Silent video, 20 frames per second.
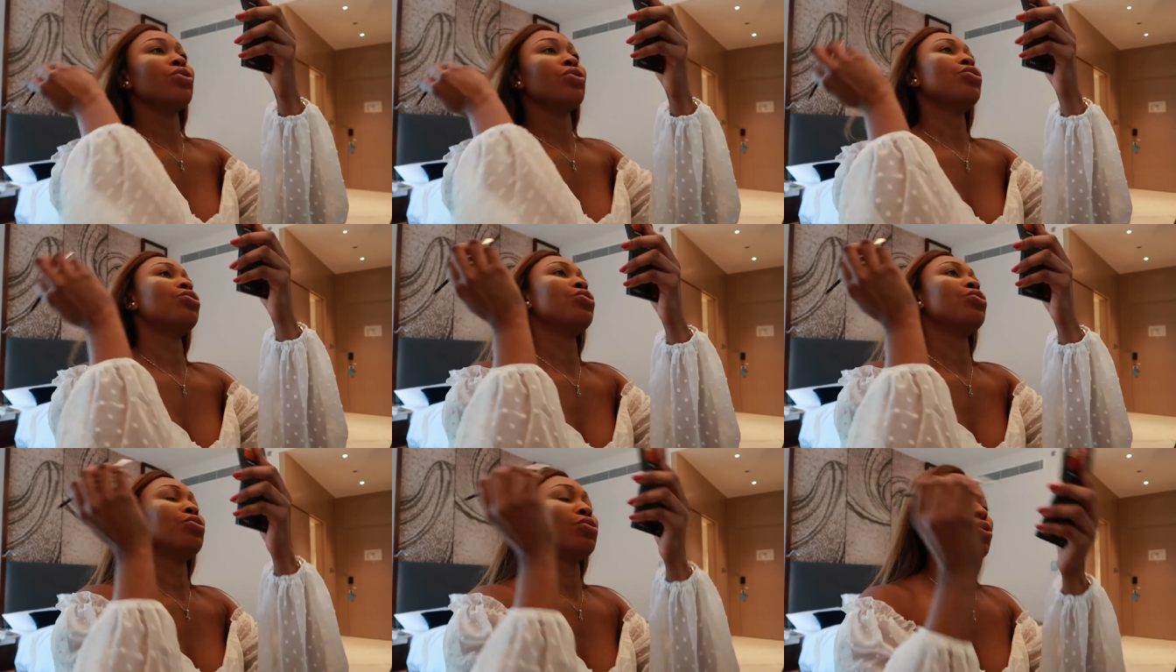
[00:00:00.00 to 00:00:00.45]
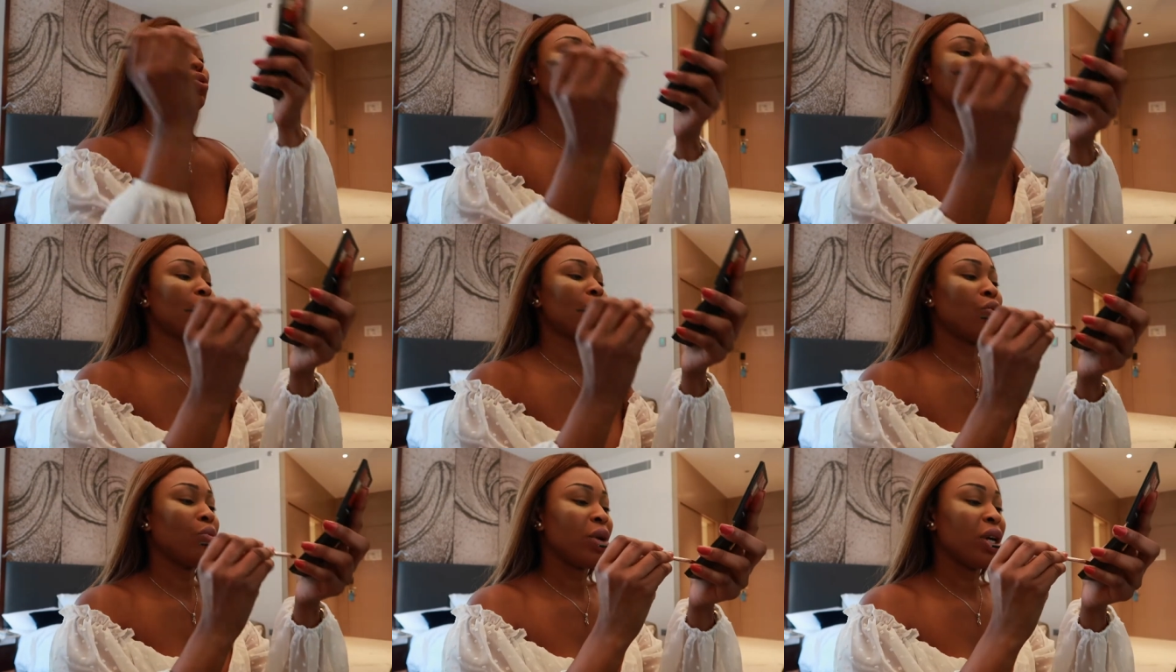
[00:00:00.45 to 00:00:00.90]
do
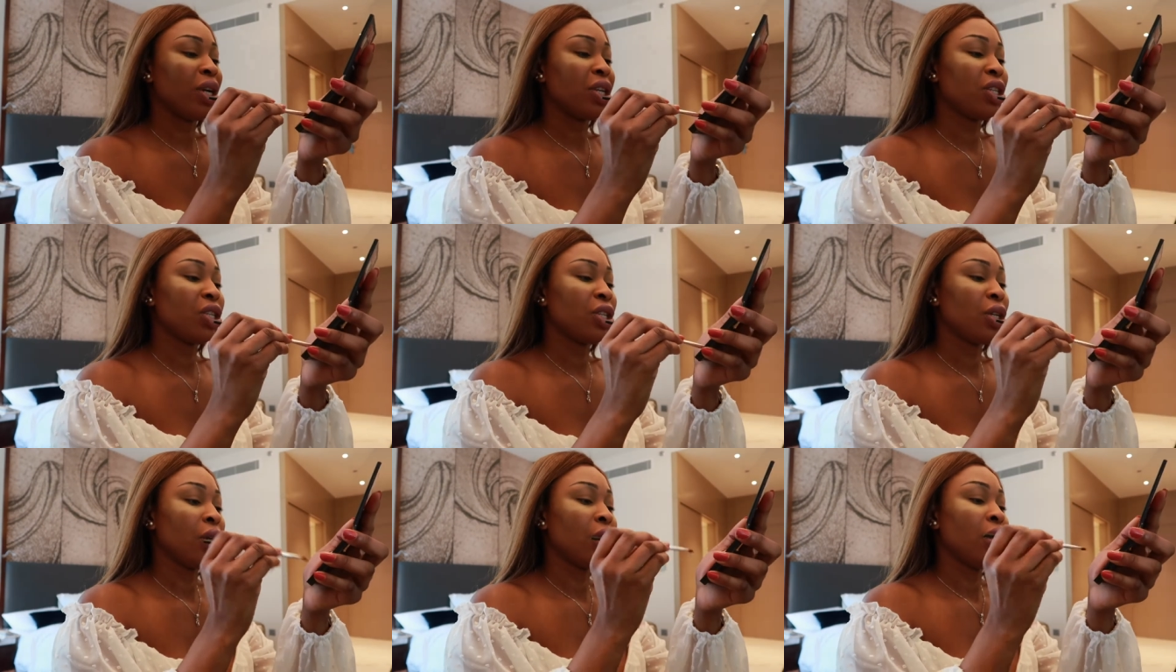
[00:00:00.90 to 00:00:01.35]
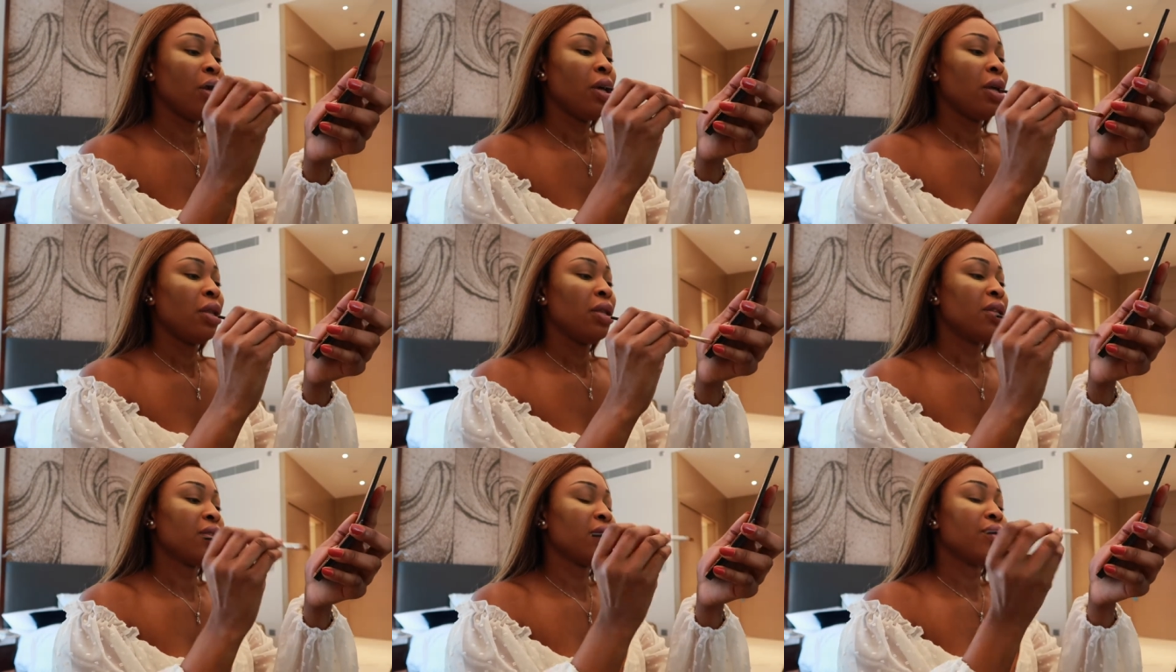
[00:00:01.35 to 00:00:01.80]
so much
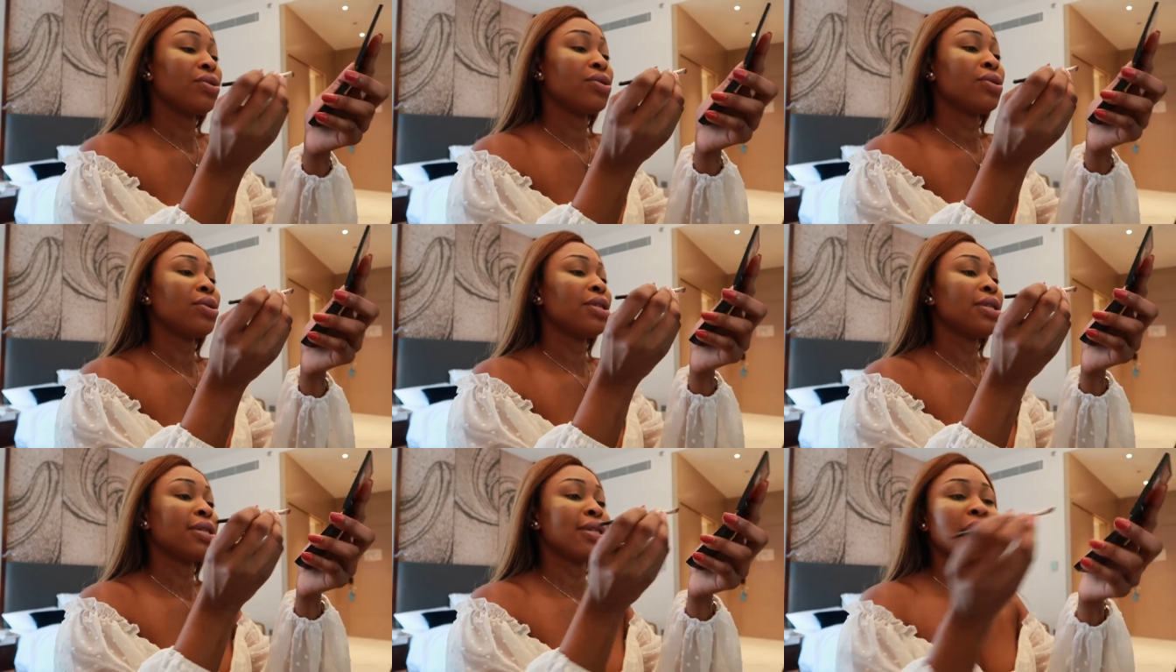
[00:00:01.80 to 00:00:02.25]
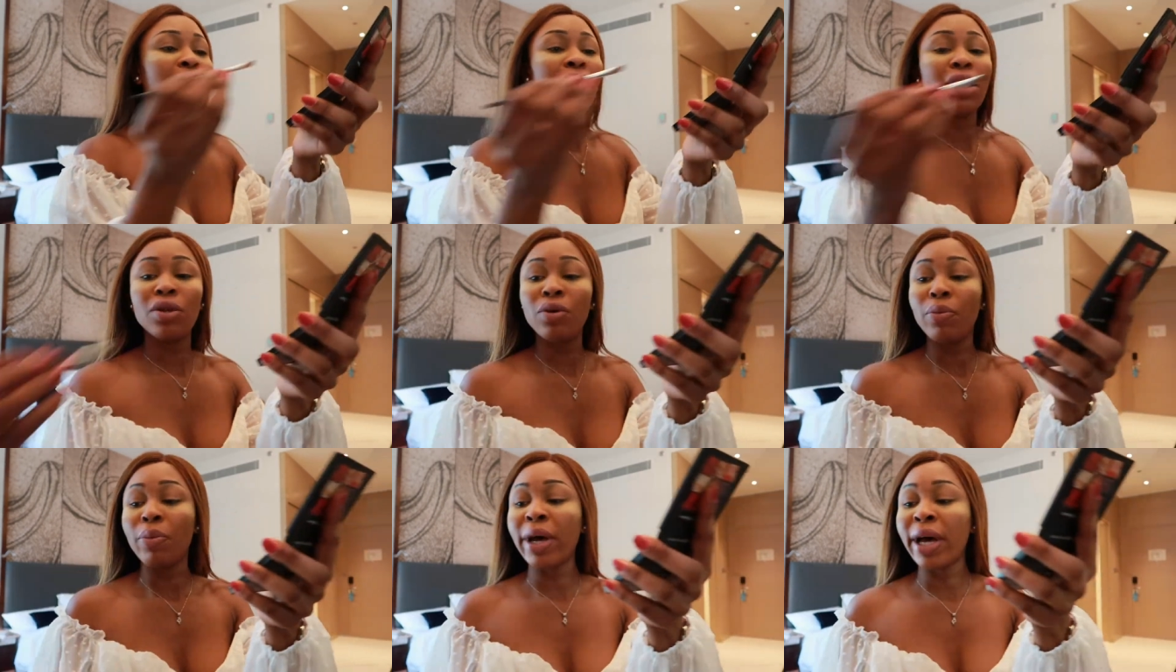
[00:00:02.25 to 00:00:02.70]
there's also the
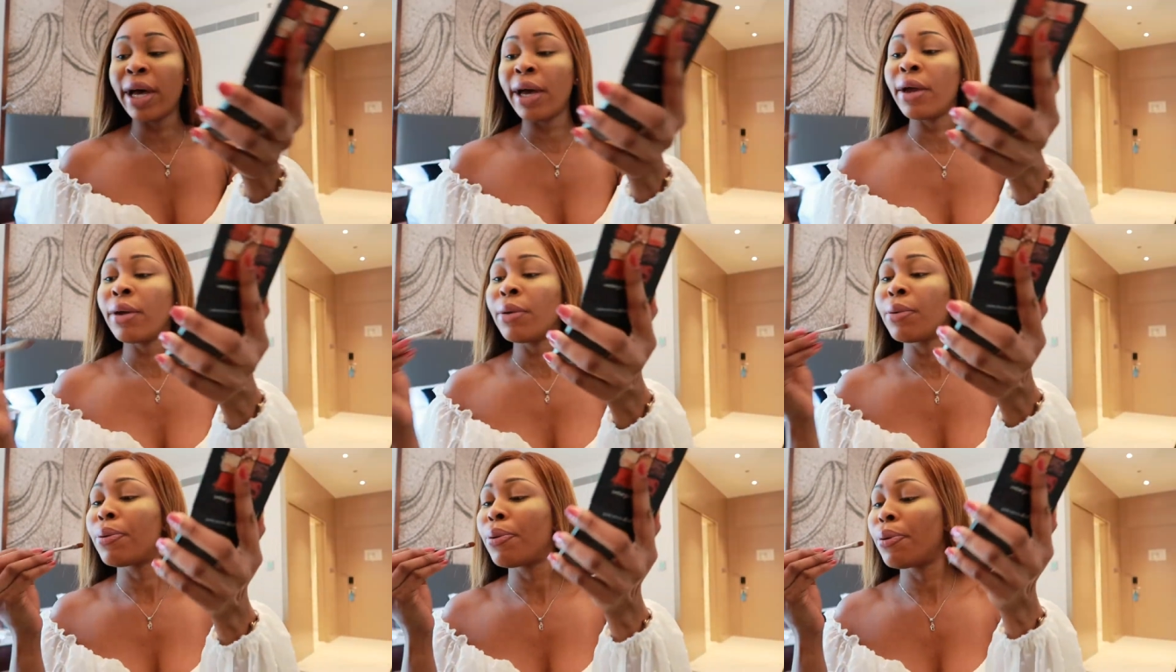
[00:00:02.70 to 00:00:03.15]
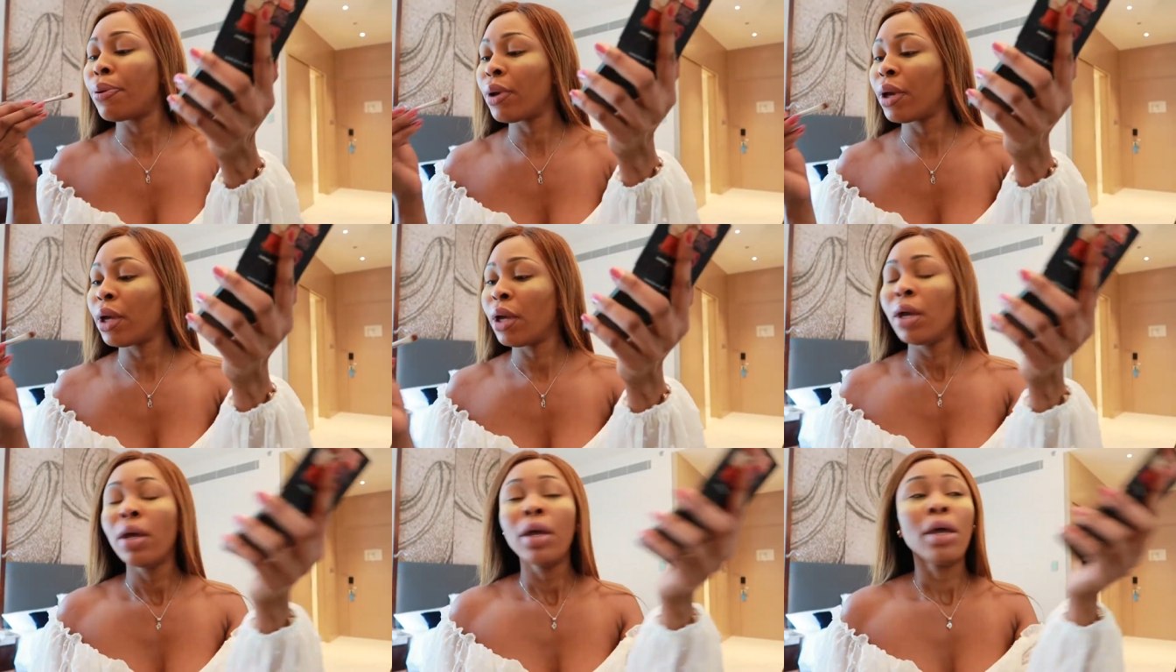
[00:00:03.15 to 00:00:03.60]
ski dubai
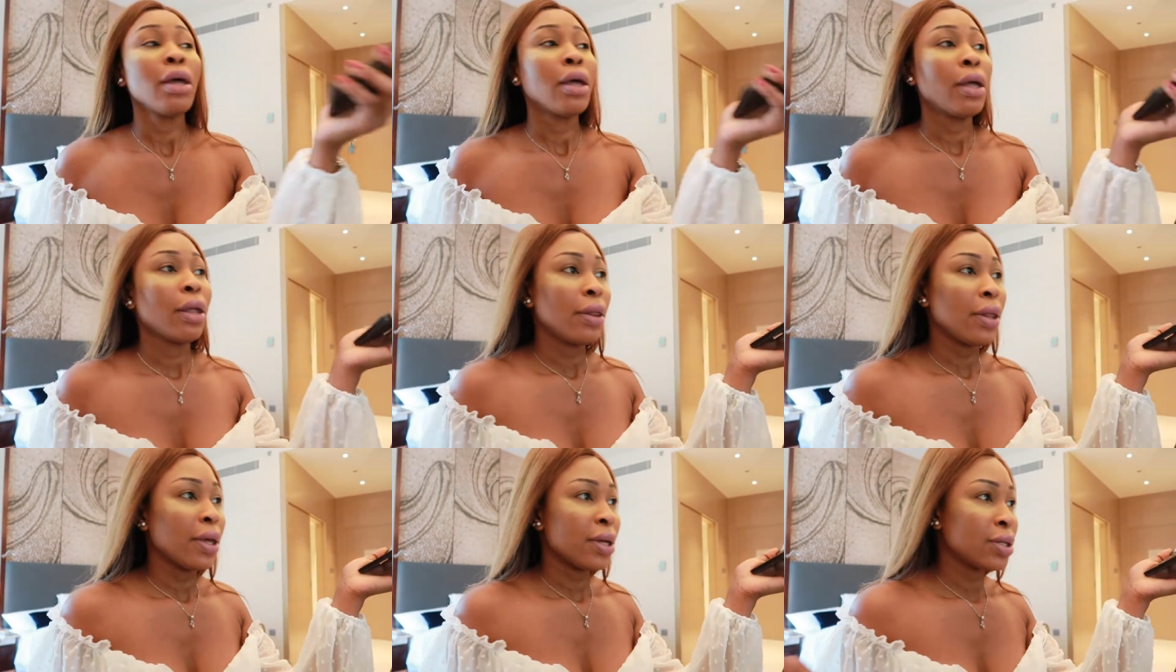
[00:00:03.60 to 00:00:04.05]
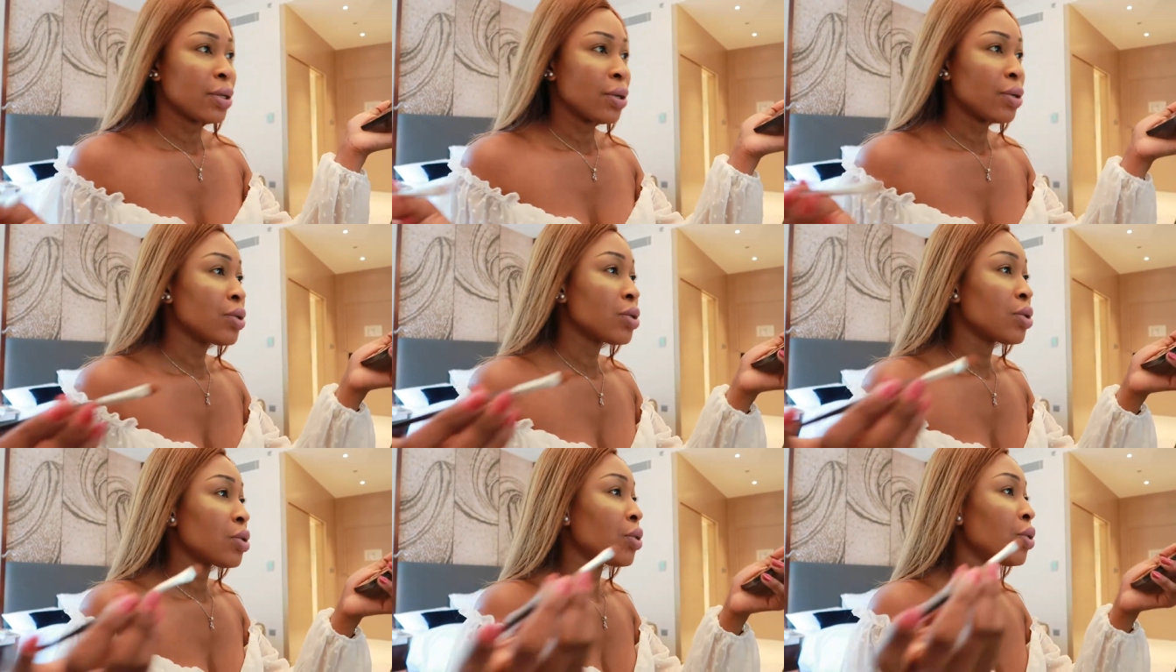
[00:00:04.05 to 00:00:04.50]
there's
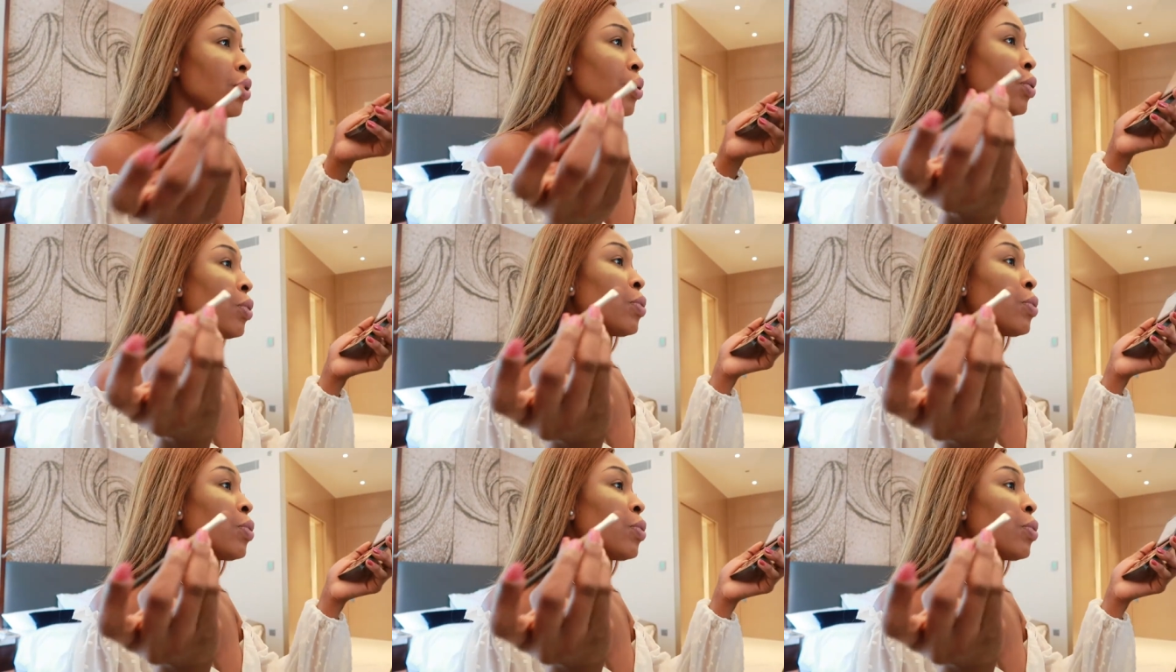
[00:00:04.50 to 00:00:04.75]
also